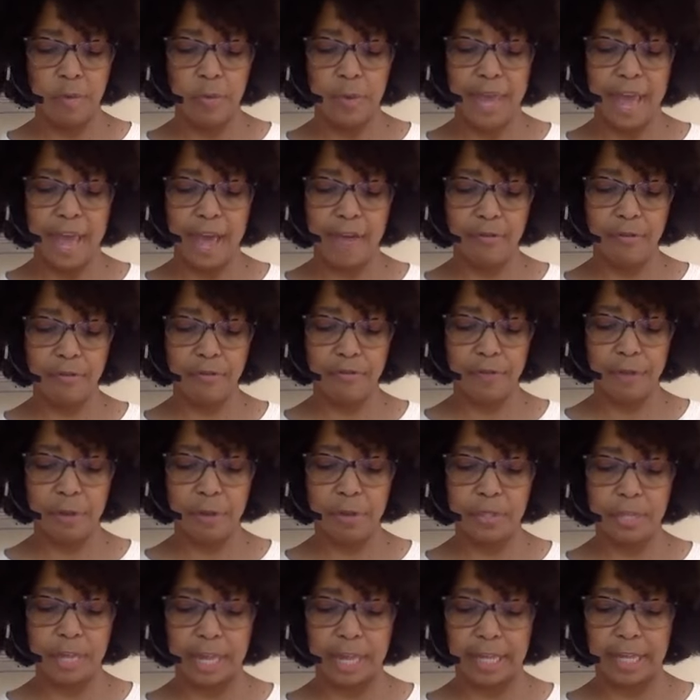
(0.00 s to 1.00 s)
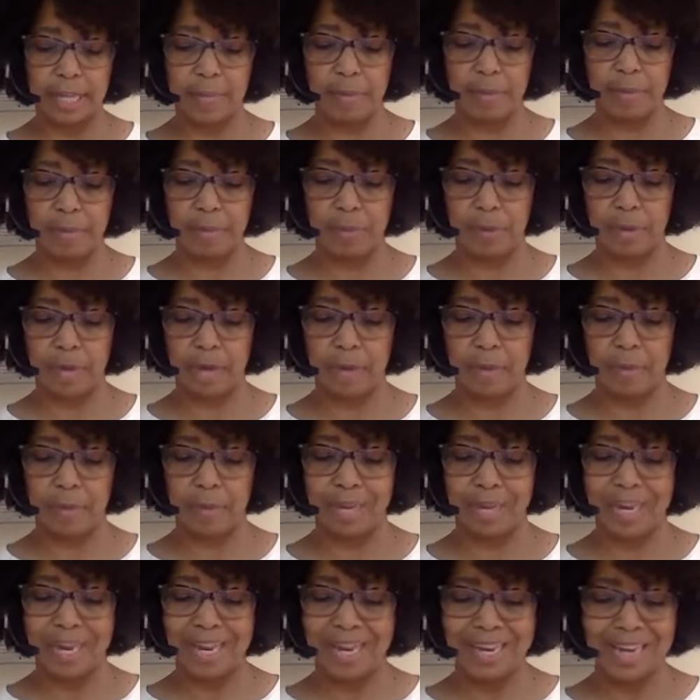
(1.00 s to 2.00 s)
We have a few jolly people
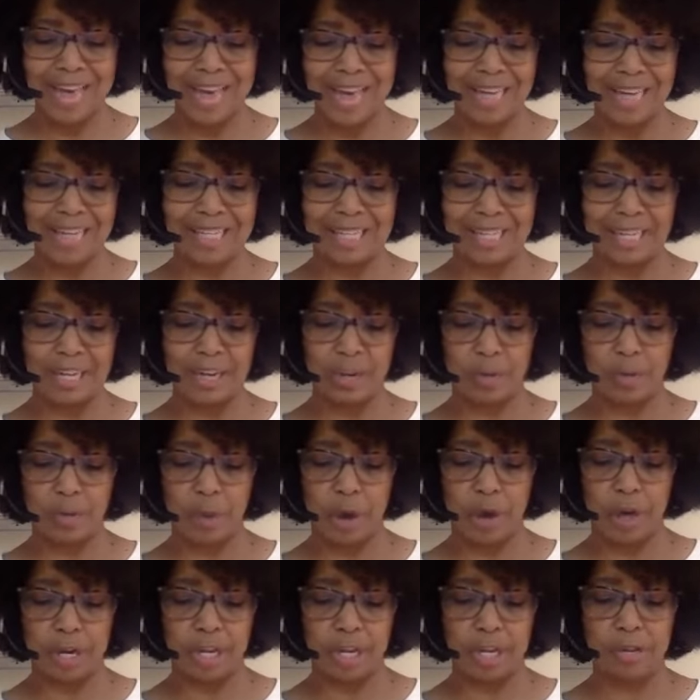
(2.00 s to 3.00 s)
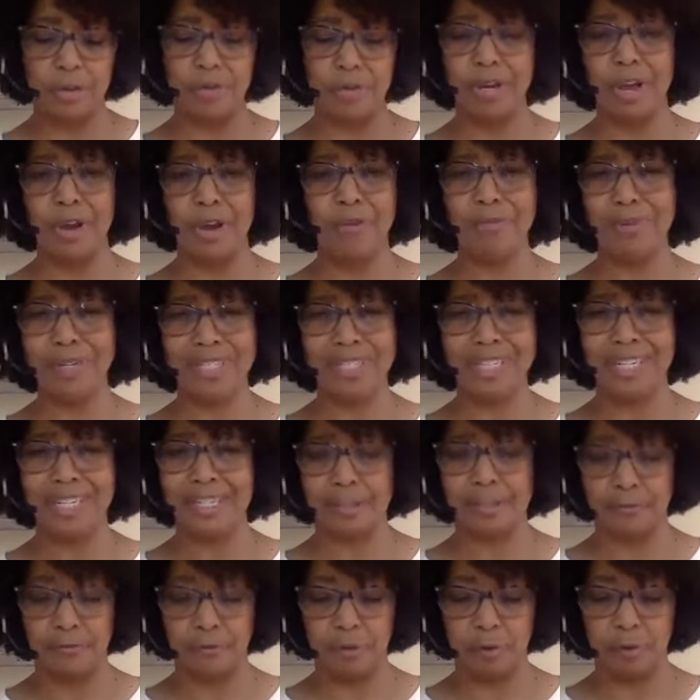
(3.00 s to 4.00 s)
coming, not a dinner party, you know, but
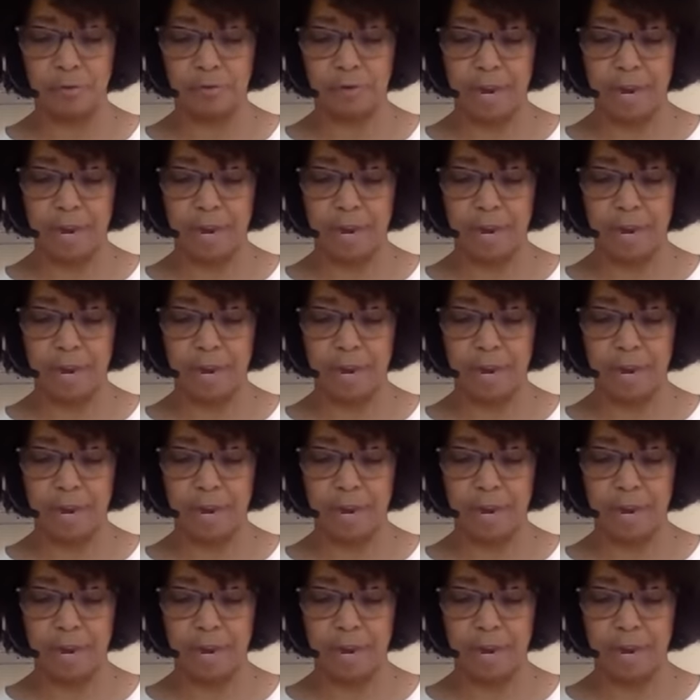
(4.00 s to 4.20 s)
just a few